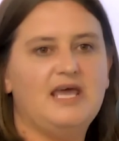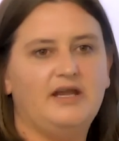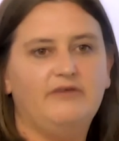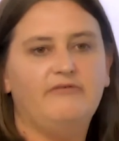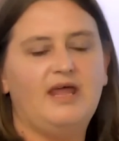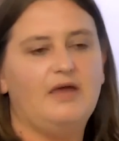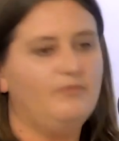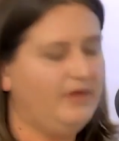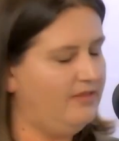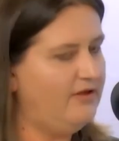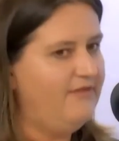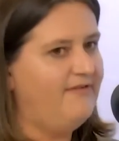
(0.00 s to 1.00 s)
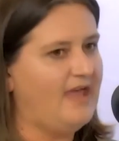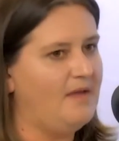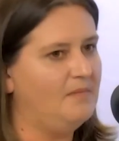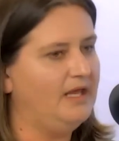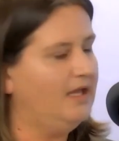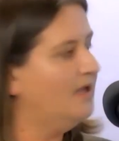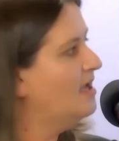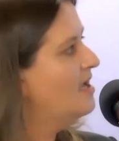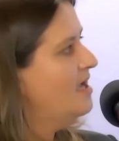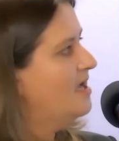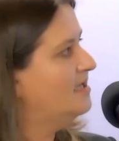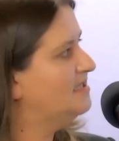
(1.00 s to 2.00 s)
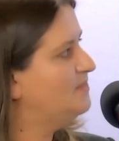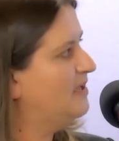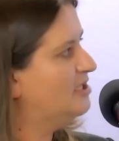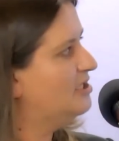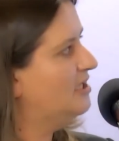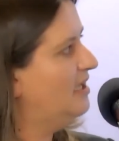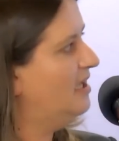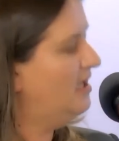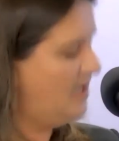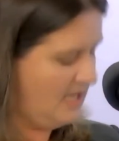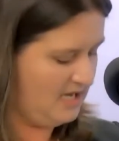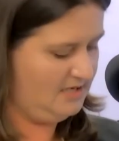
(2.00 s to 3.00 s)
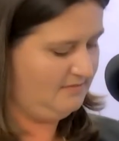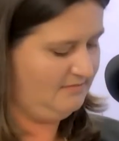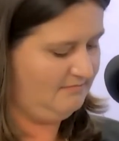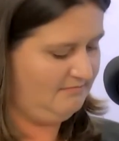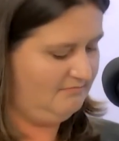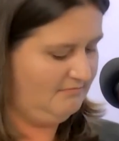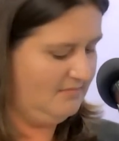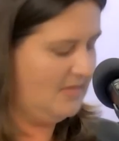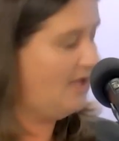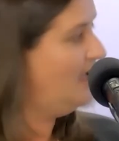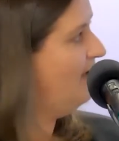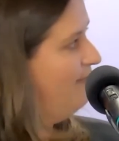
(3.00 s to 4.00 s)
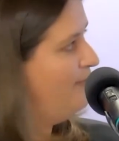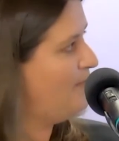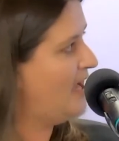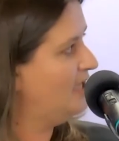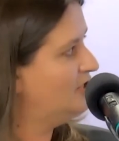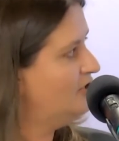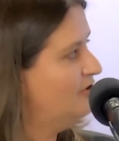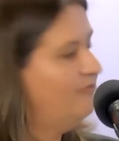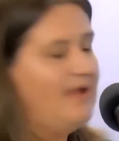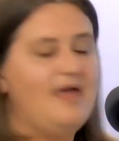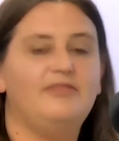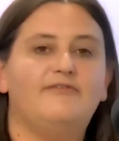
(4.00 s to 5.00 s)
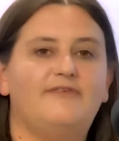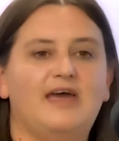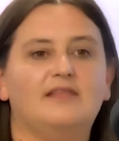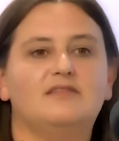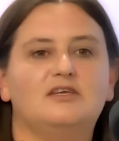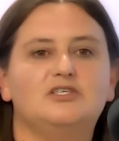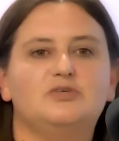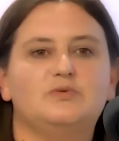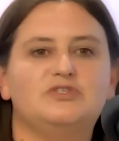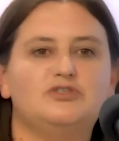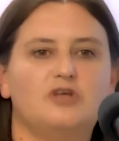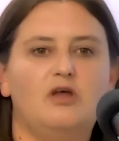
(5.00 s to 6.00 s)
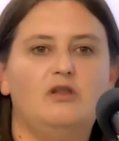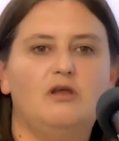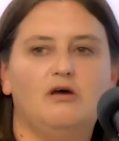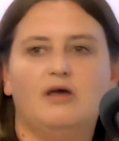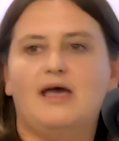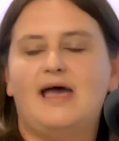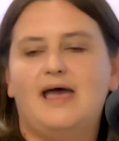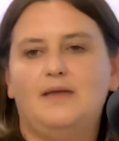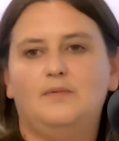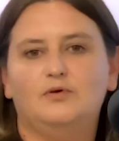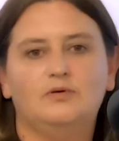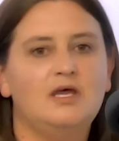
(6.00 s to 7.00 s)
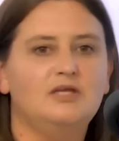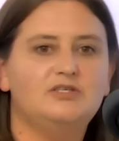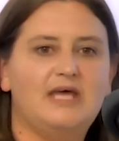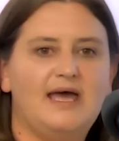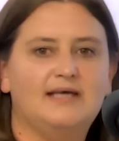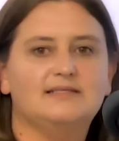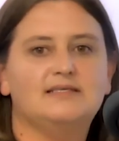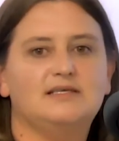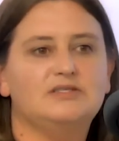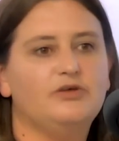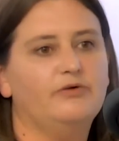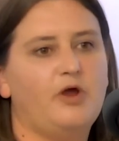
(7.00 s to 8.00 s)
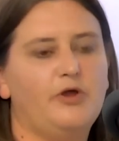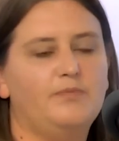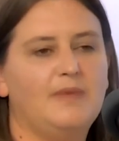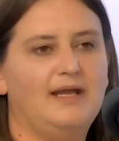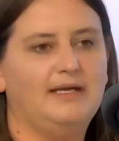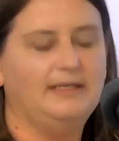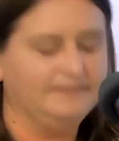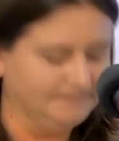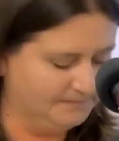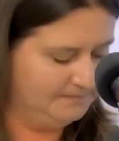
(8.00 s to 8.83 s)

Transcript: had with her family, especially information around the fact that she was no longer able to access her own money.